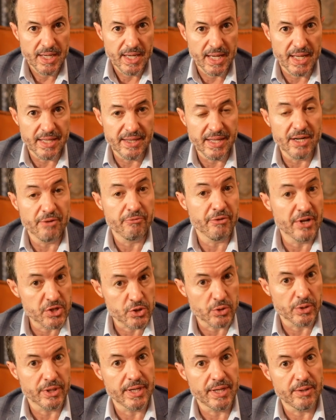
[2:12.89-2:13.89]
And then
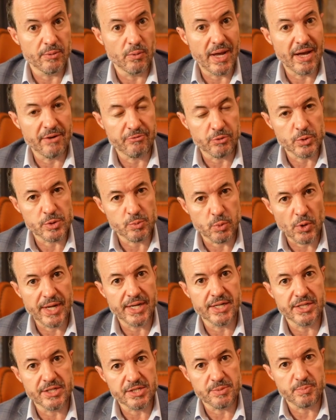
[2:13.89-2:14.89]
eventually, after it was
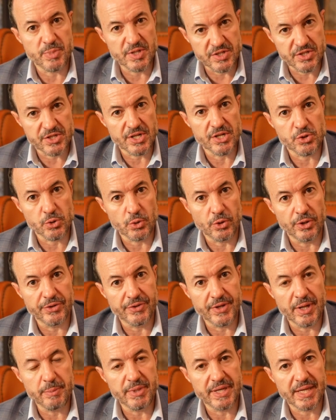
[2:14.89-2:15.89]
branded as Business Central,
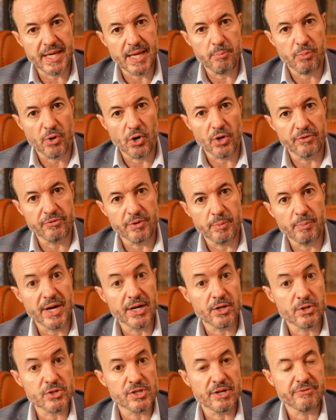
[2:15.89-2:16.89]
it then became part of the
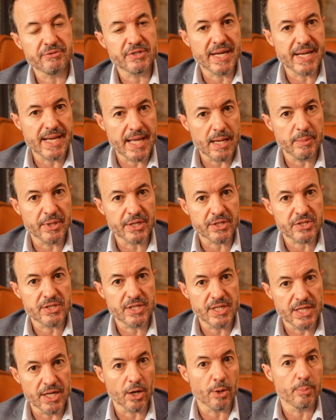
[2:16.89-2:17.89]
Microsoft
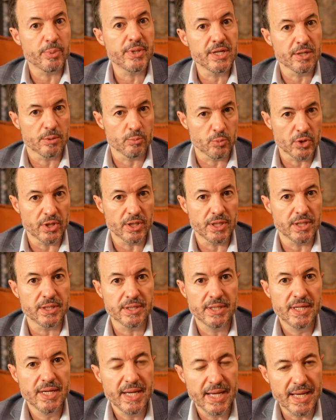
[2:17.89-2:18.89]
Dynamics ERP umbrella,